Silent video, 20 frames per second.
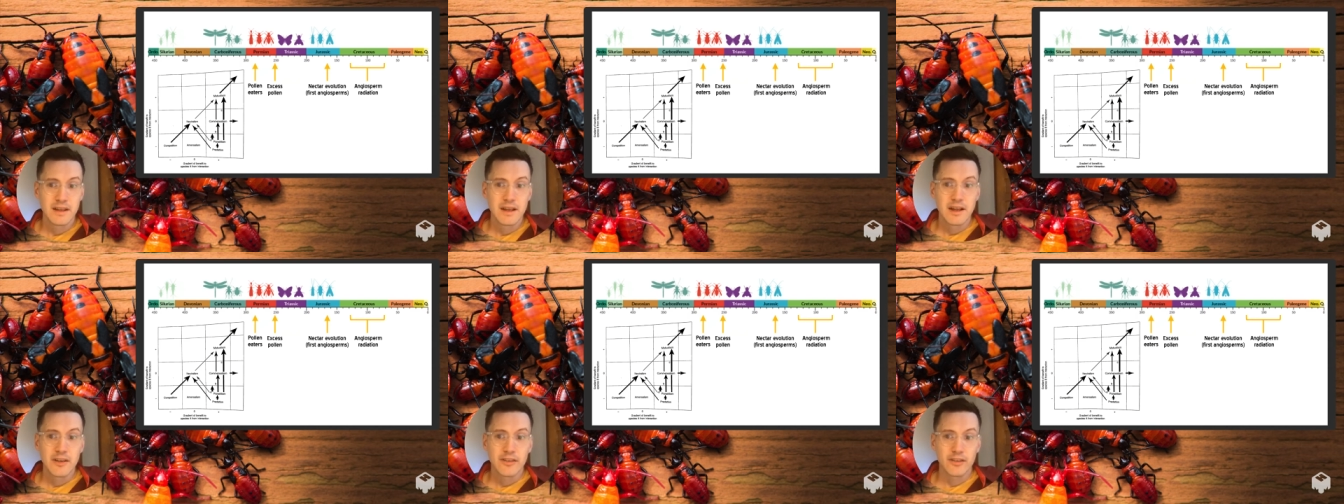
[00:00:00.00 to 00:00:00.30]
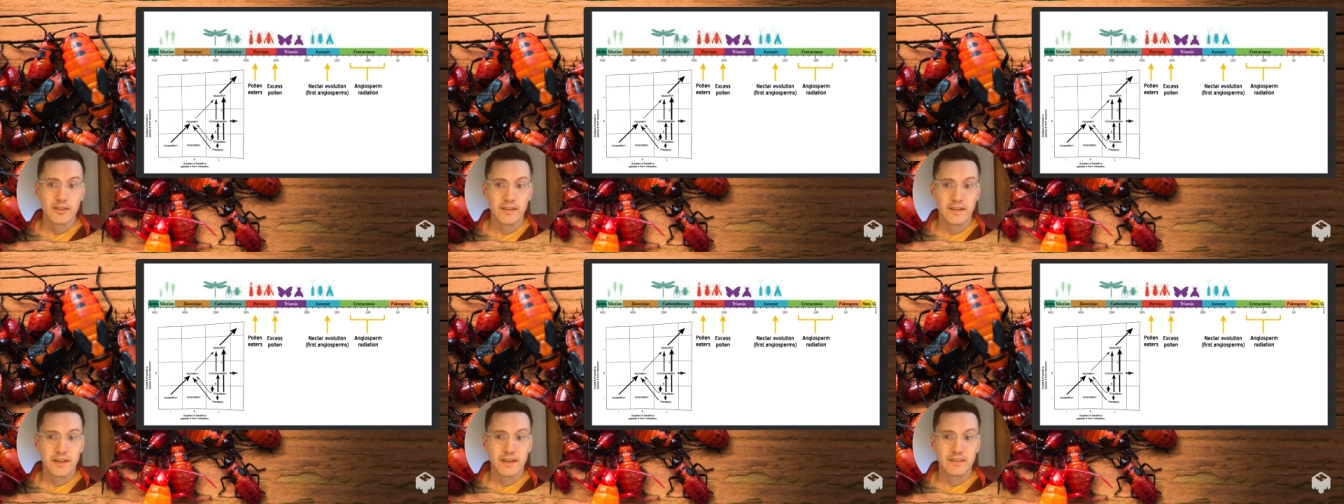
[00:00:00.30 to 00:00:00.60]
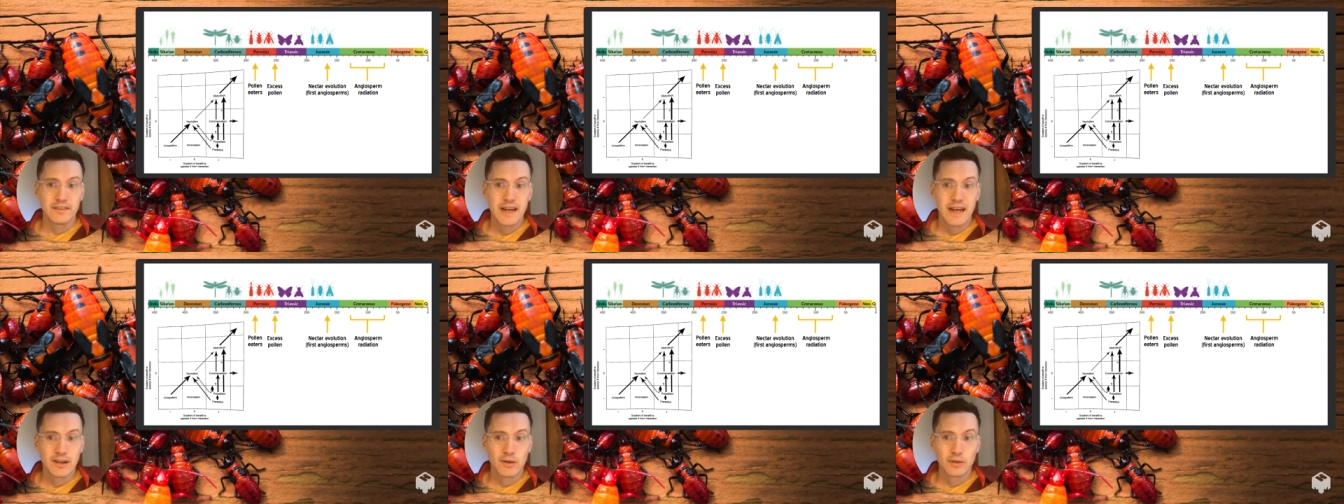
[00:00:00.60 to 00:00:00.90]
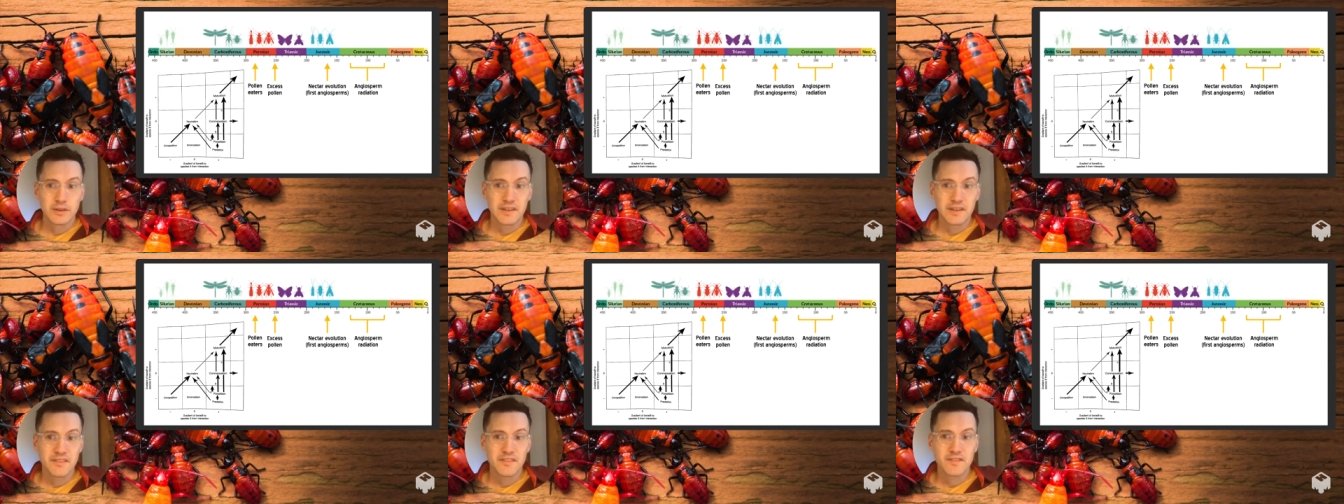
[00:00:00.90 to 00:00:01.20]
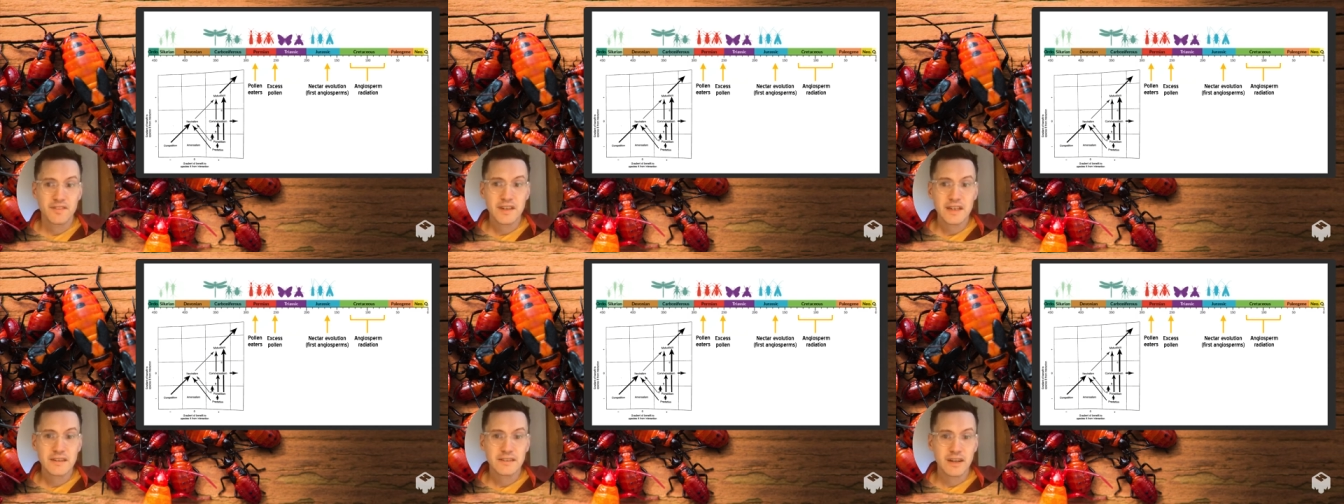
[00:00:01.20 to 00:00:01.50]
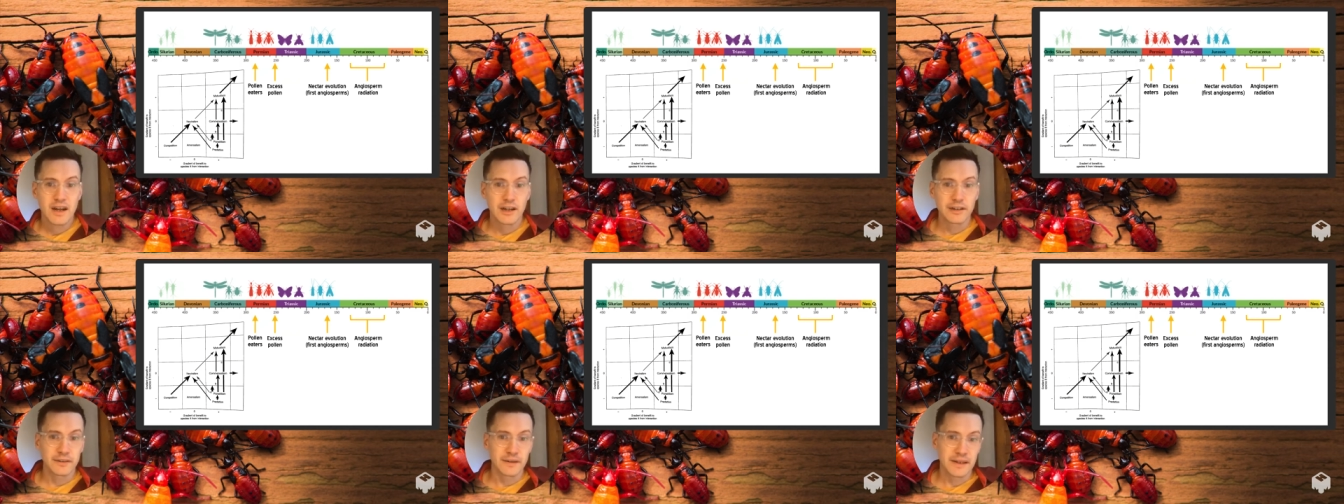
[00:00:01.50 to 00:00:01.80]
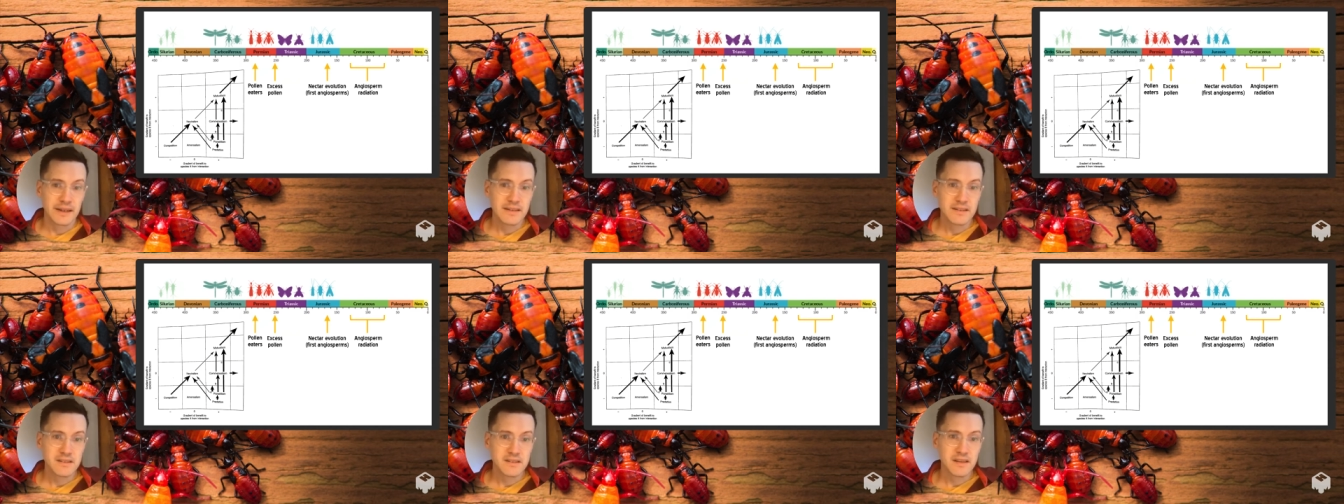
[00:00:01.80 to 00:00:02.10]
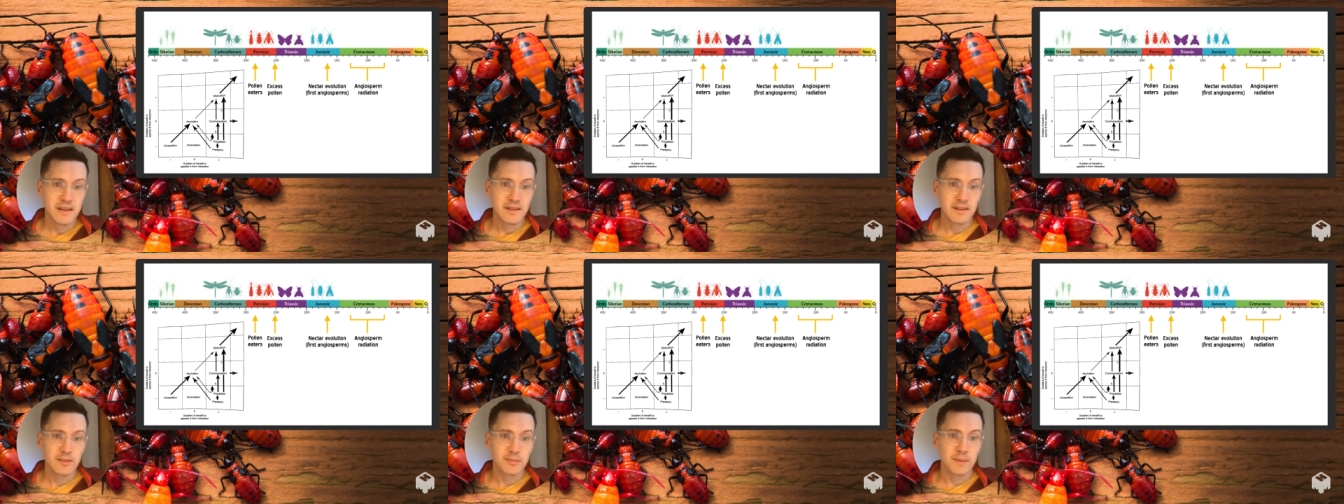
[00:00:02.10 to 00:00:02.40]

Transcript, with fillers: so they could not only feed the hungry insects,